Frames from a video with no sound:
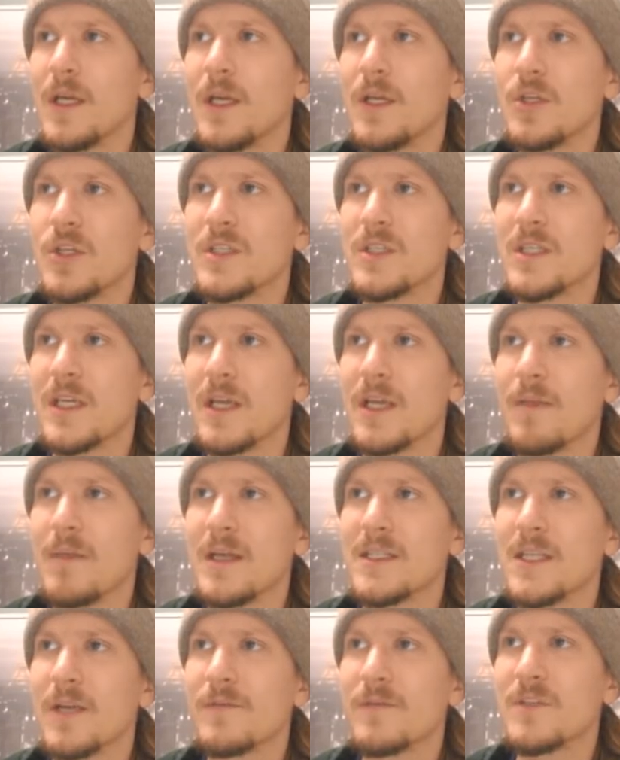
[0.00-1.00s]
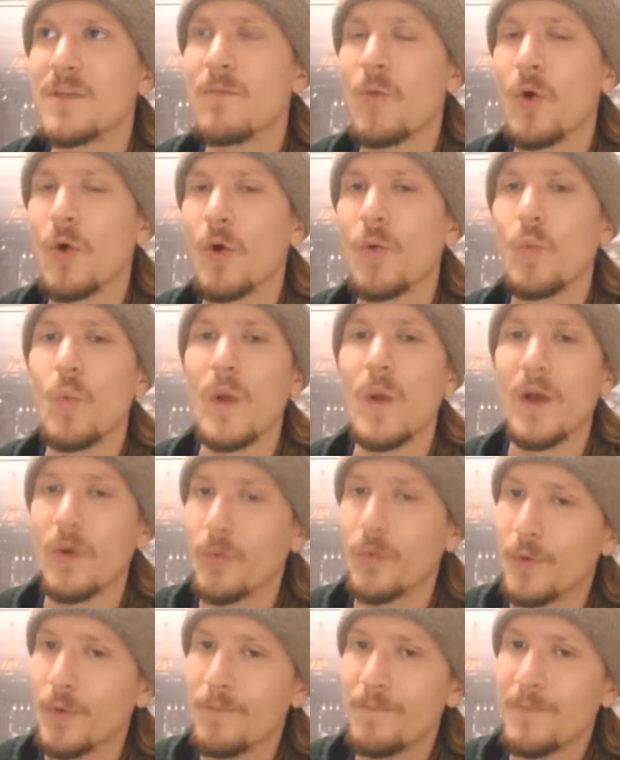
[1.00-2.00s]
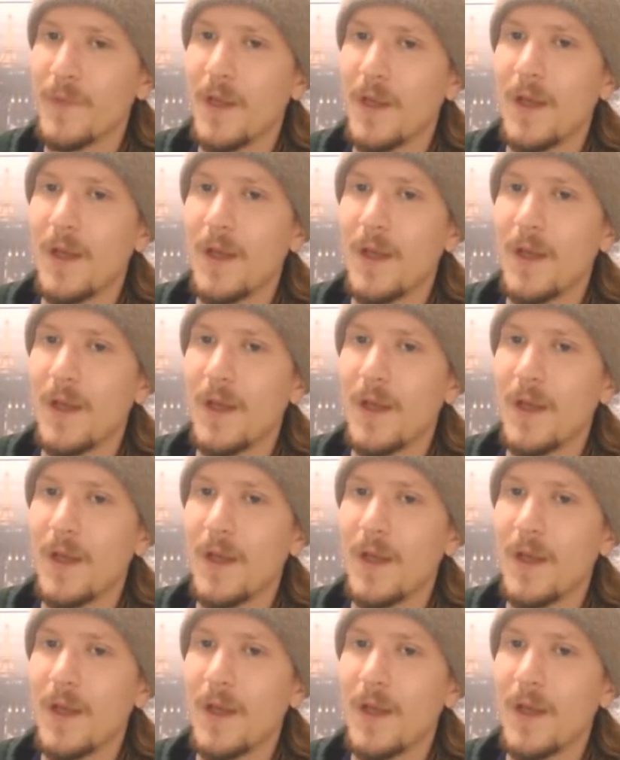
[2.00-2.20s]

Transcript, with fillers: just to give myself some more wiggle room.